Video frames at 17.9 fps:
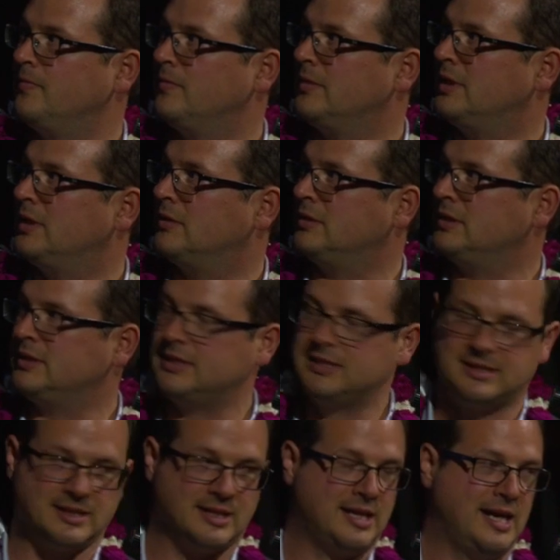Now this
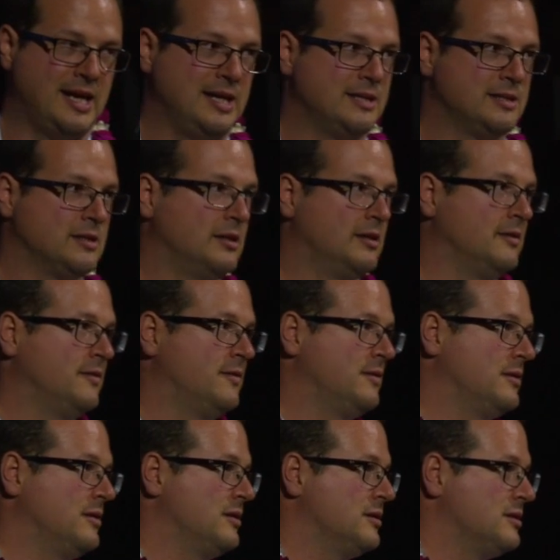is a case of
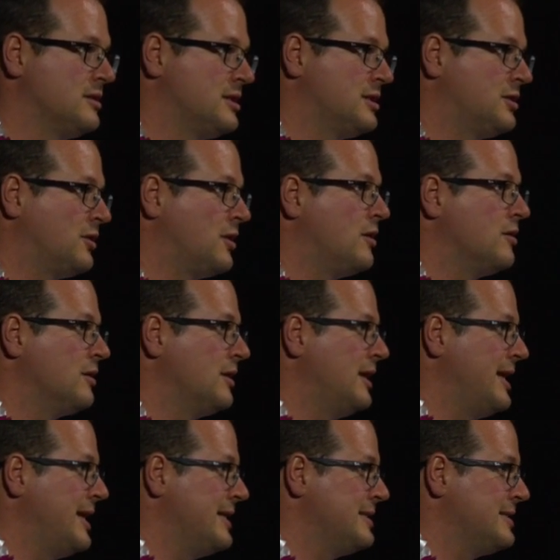strong
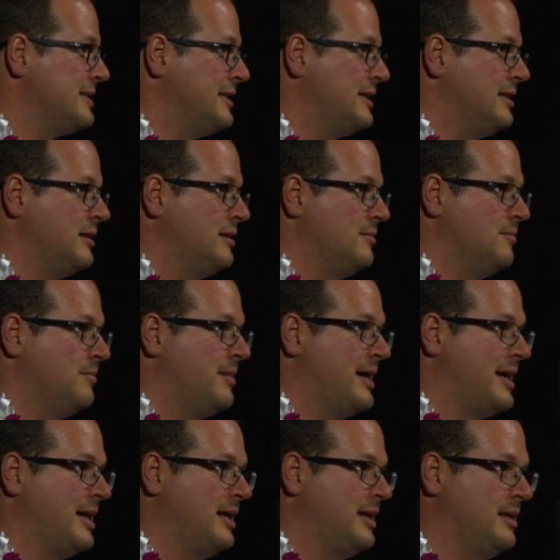lensing
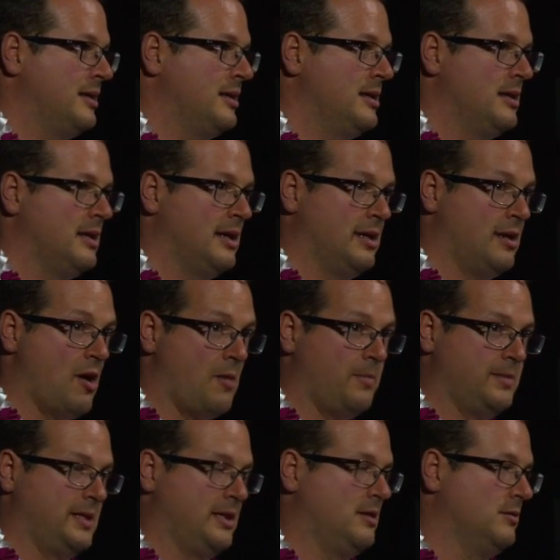by an
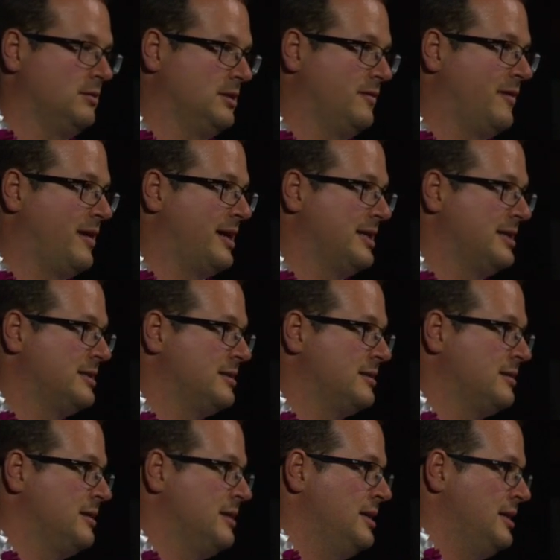optical
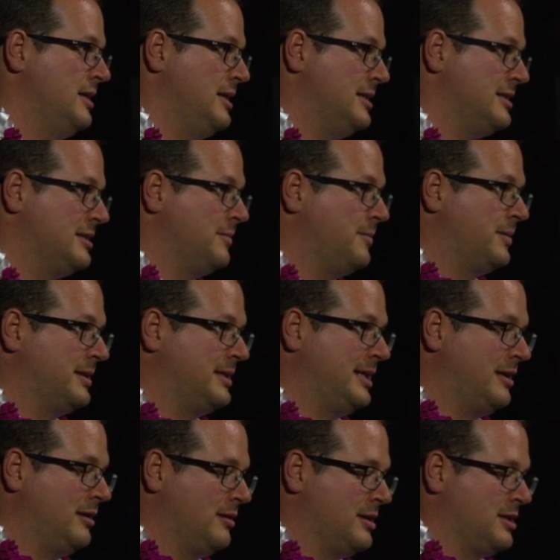device. It's the
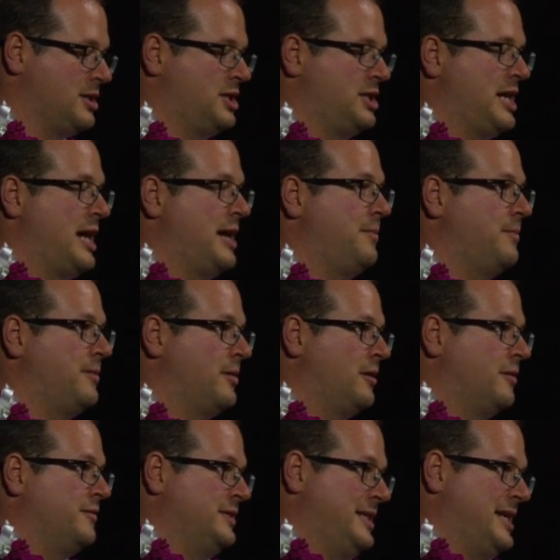particular shape
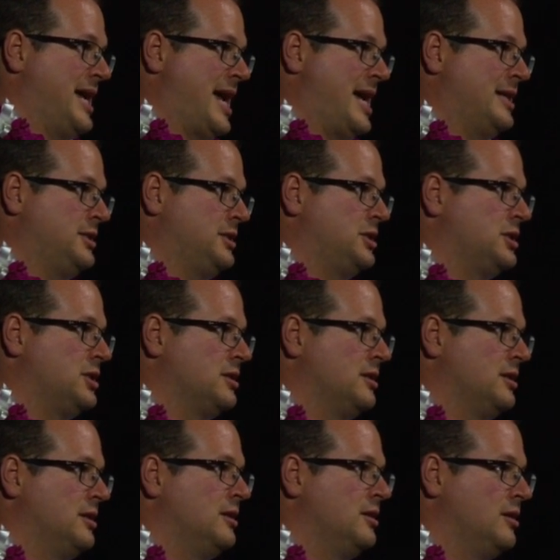of the edge
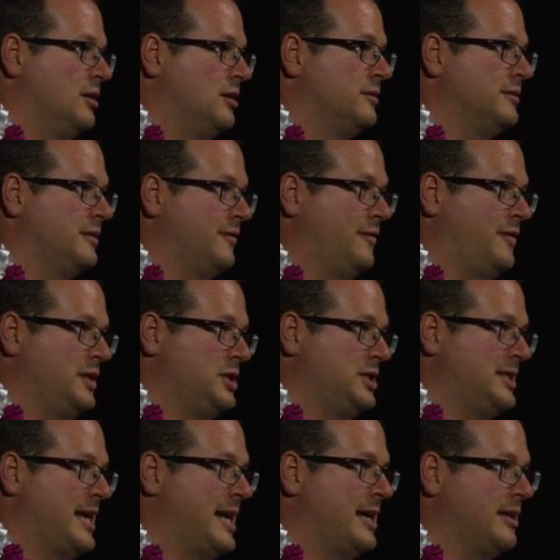of the
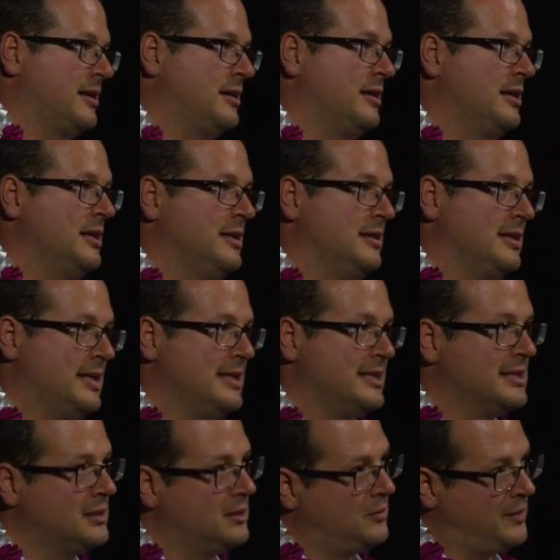fish tank that
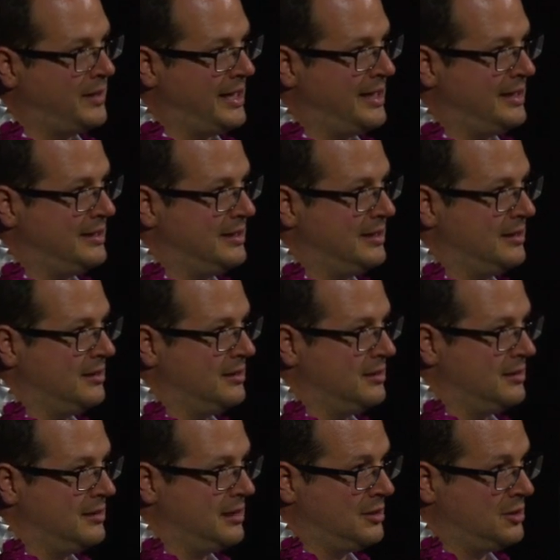is
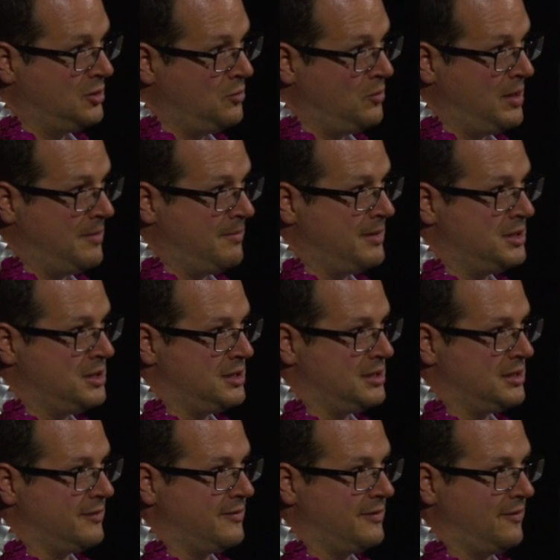creating the two
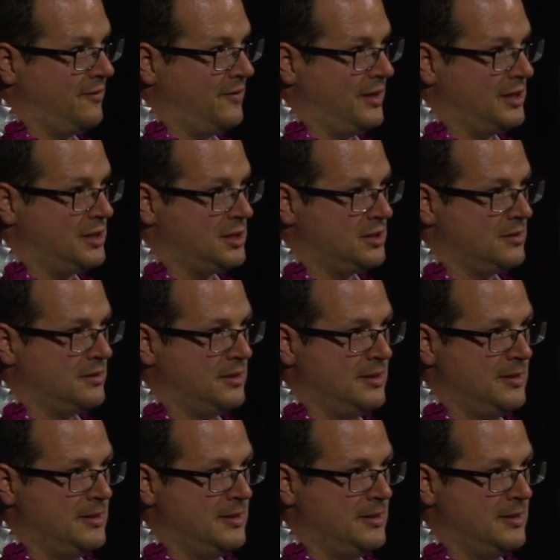images of the fish.